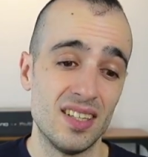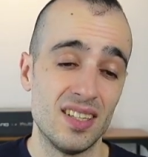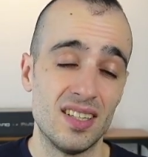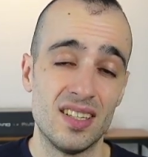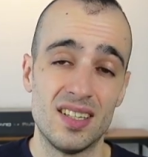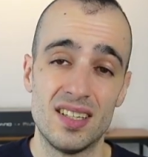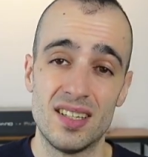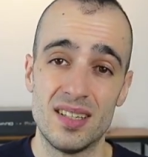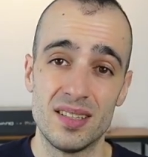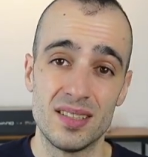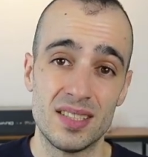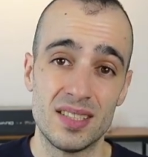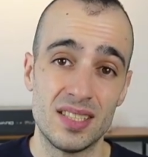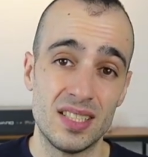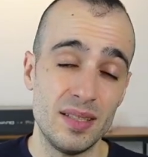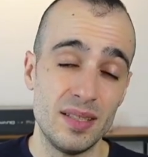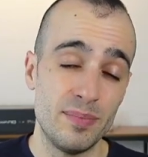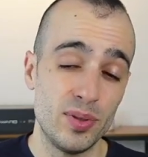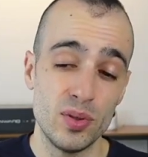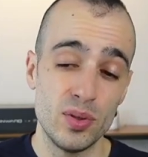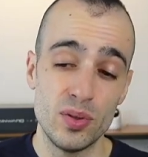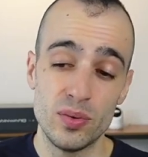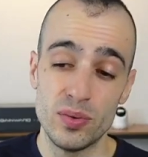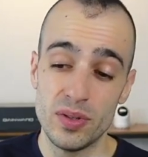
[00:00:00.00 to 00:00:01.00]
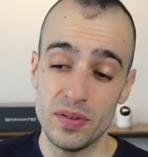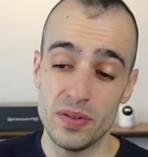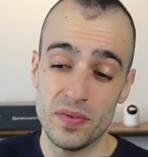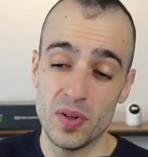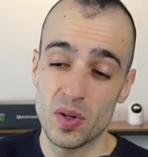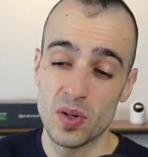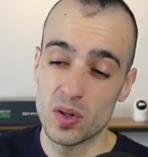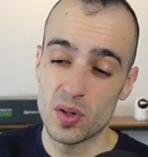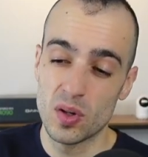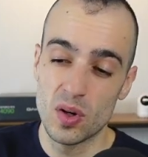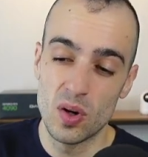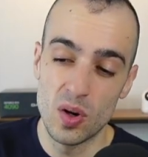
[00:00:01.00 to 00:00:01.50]
CPU with
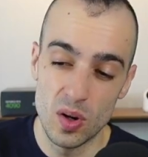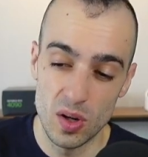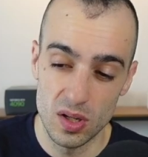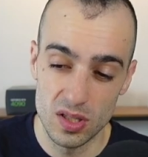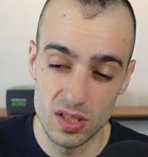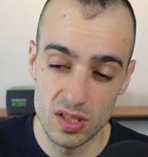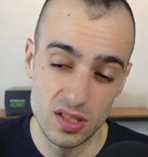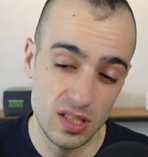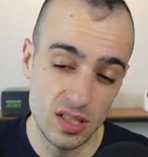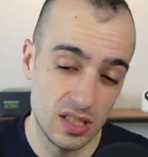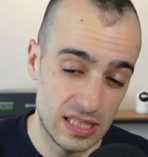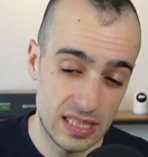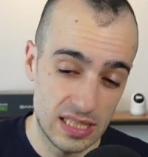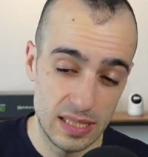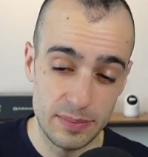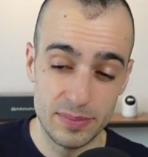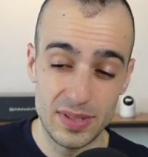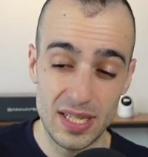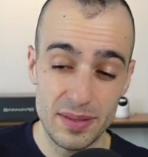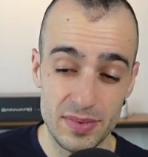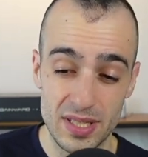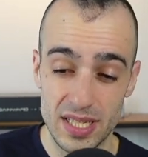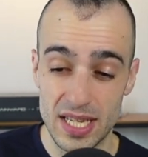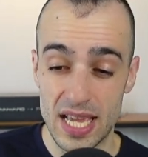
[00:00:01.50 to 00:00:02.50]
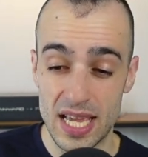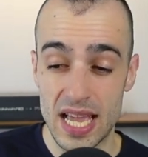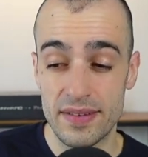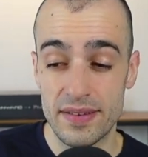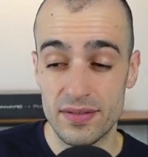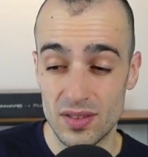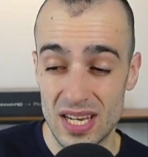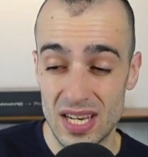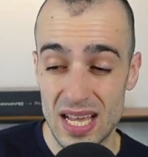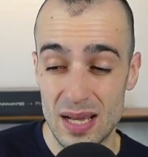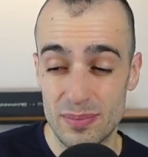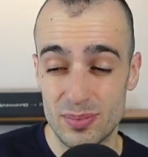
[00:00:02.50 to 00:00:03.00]
4 cores that sometimes they have
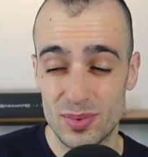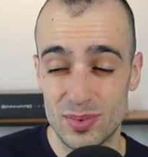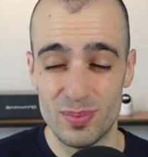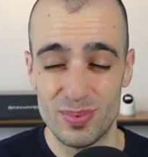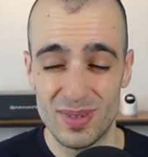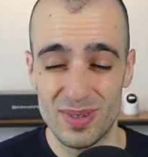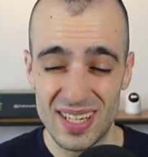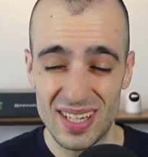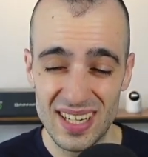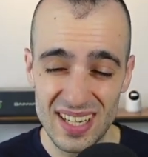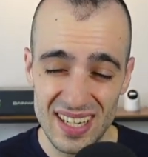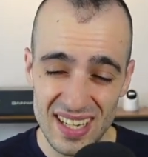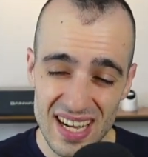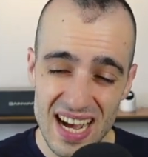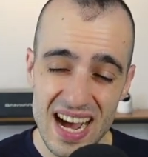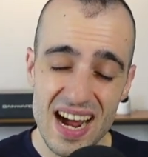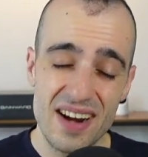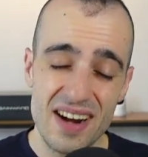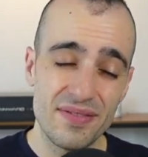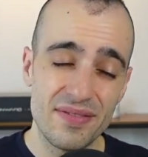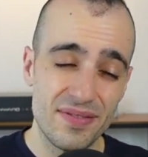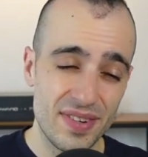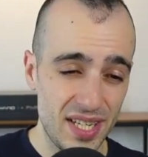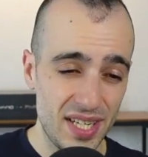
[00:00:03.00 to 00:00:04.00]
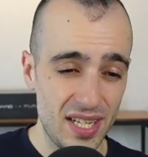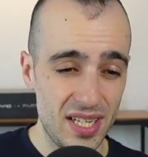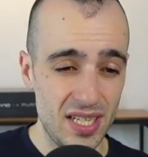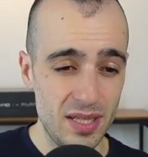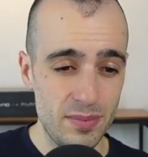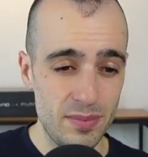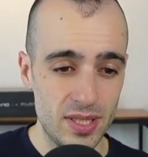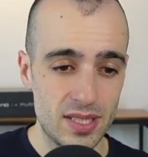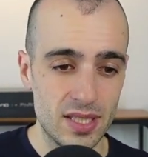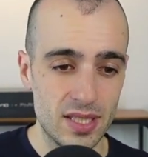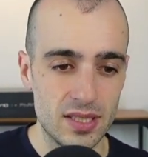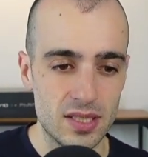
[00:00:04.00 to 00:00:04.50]
on laptop are very
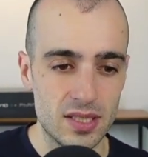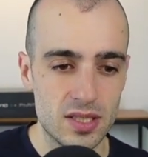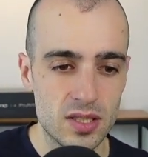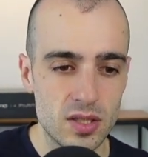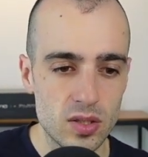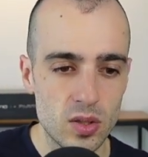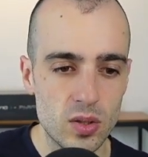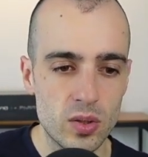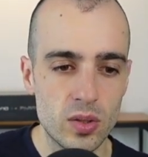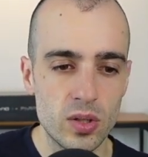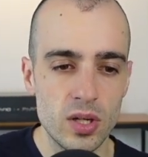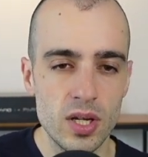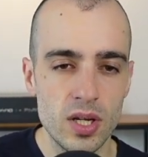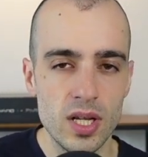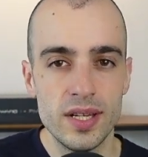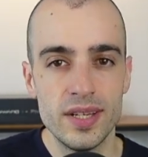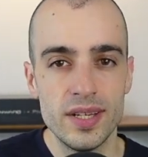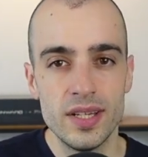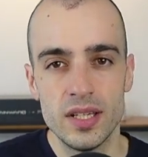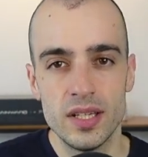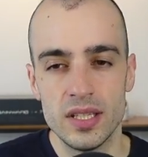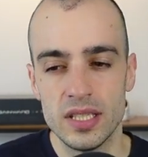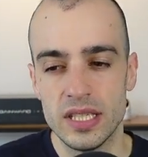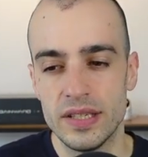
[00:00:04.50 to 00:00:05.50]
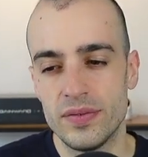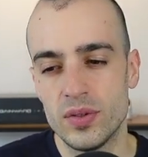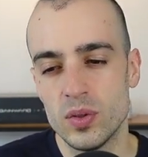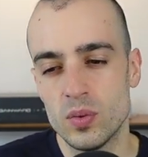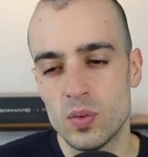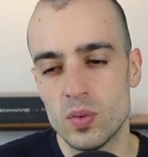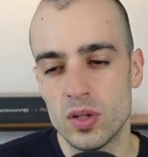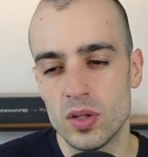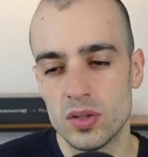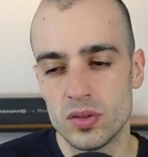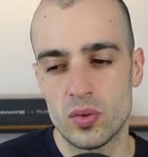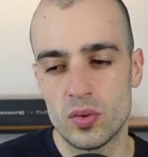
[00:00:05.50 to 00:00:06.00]
limited. So if you
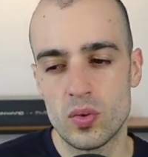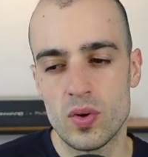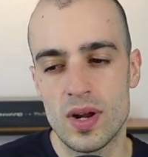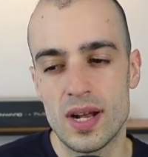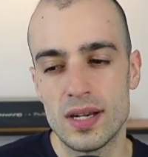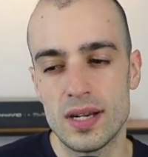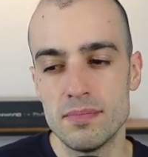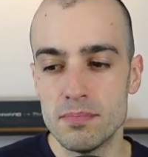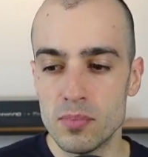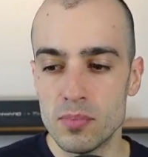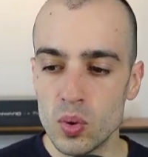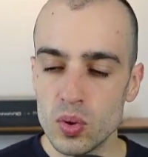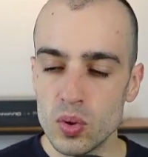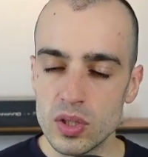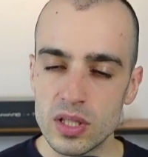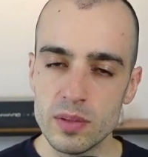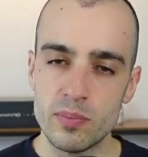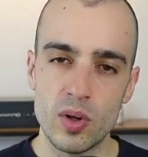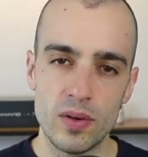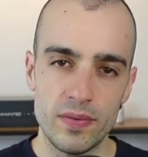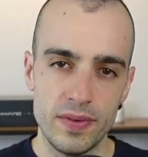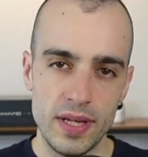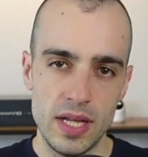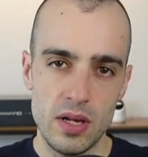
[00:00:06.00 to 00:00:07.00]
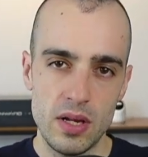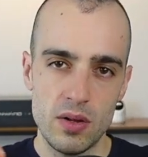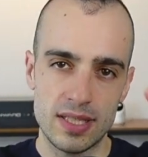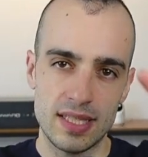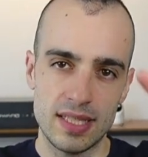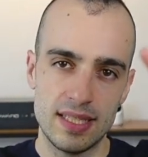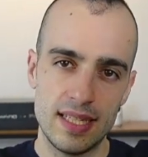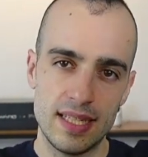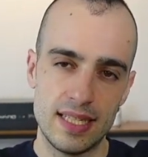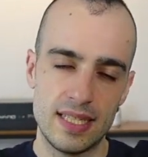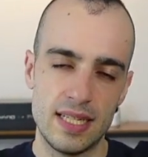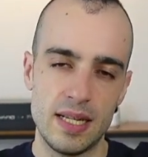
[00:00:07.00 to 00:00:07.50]
want to run multiple videos
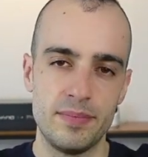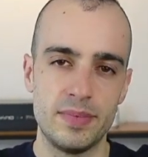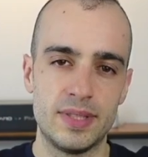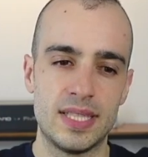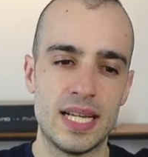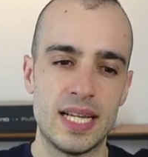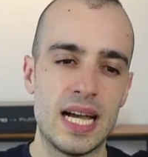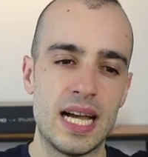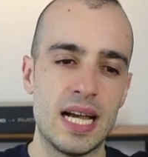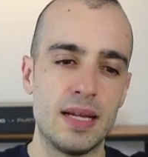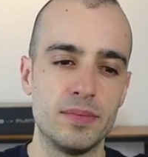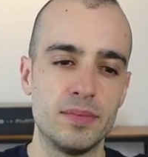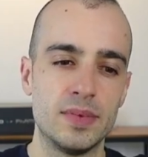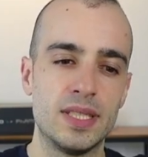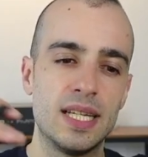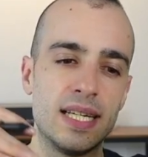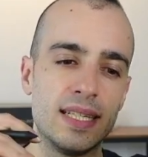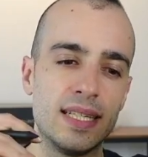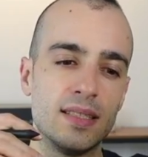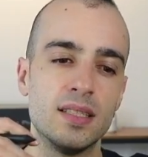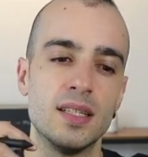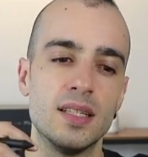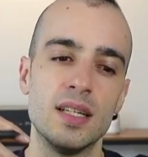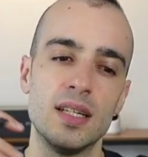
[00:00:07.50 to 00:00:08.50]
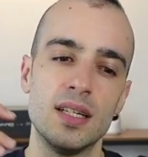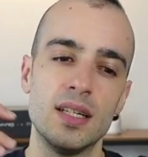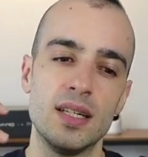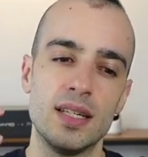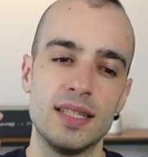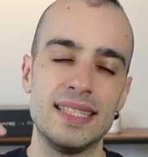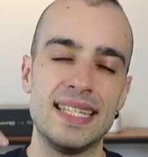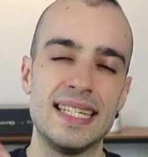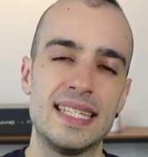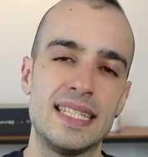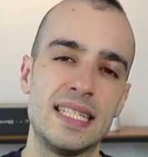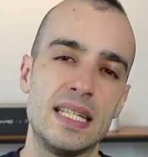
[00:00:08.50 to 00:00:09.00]
at the same time, then
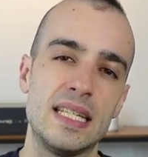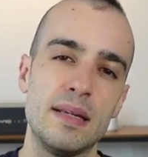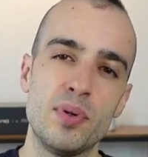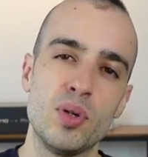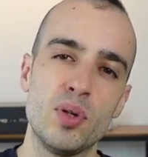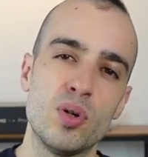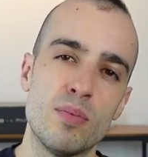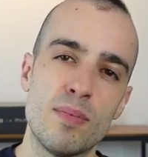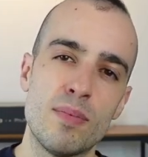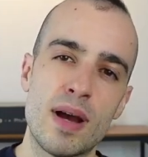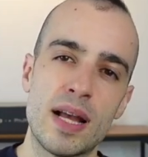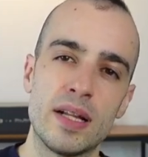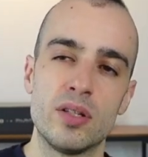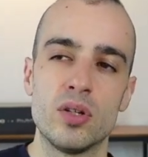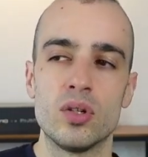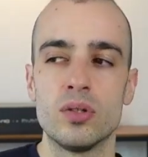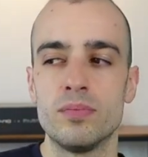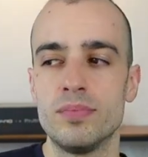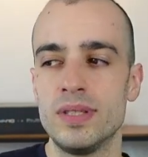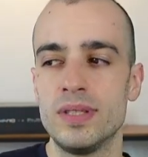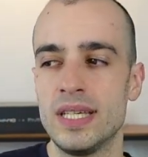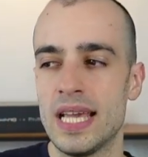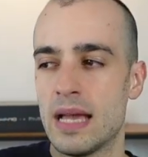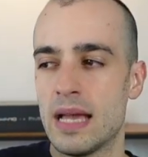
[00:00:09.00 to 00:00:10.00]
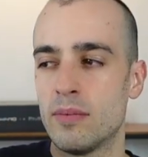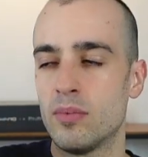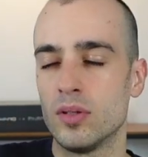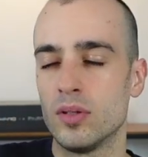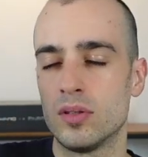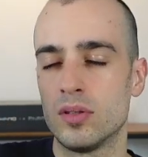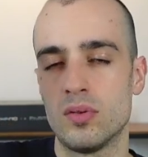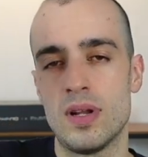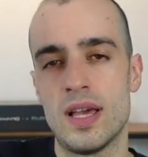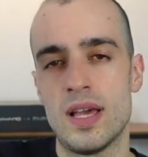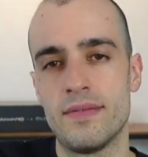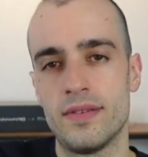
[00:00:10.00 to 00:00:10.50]
the CPU might not be able
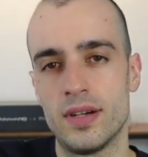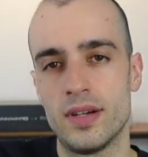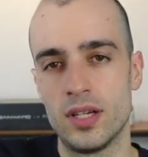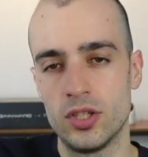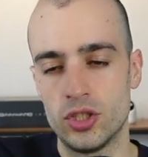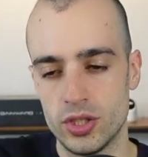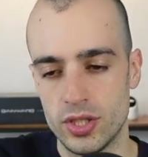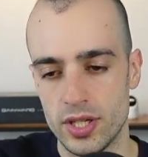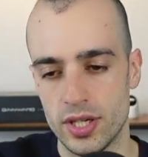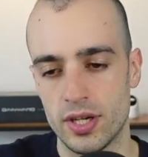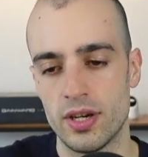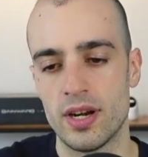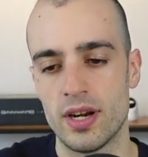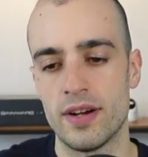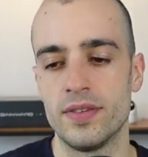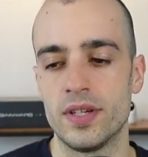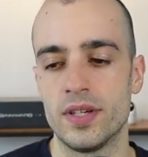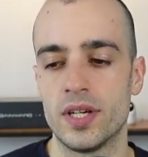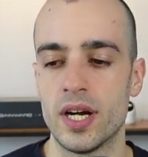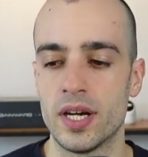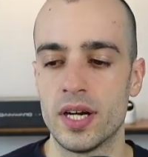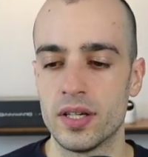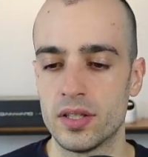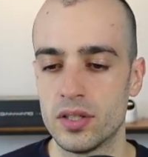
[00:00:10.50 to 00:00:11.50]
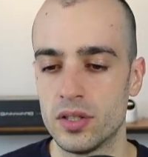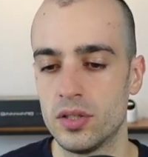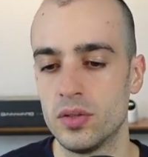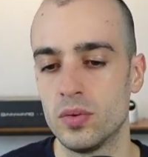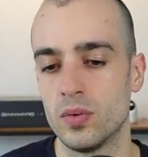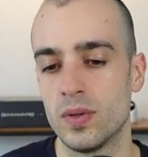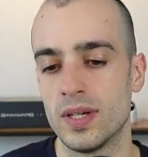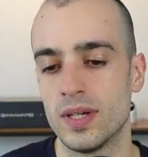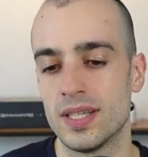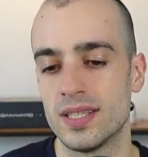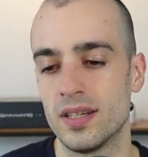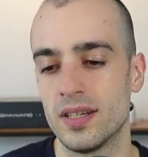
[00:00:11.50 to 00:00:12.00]
to leverage the graphic card
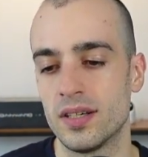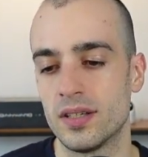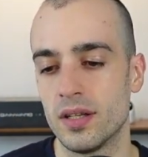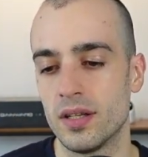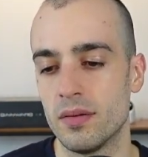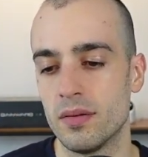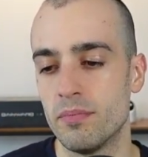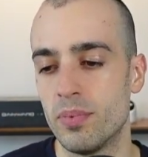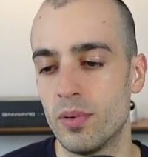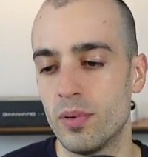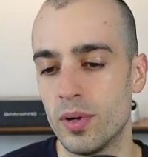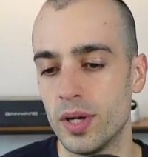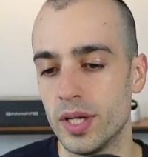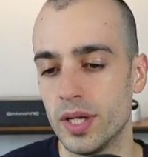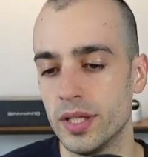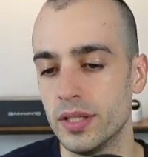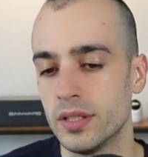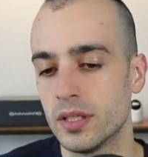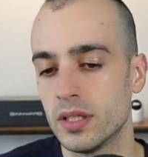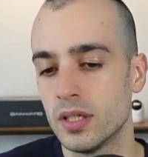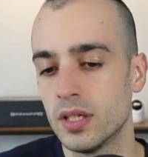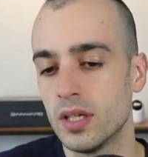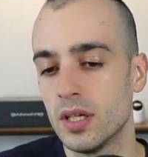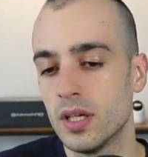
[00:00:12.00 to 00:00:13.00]
to a certain point.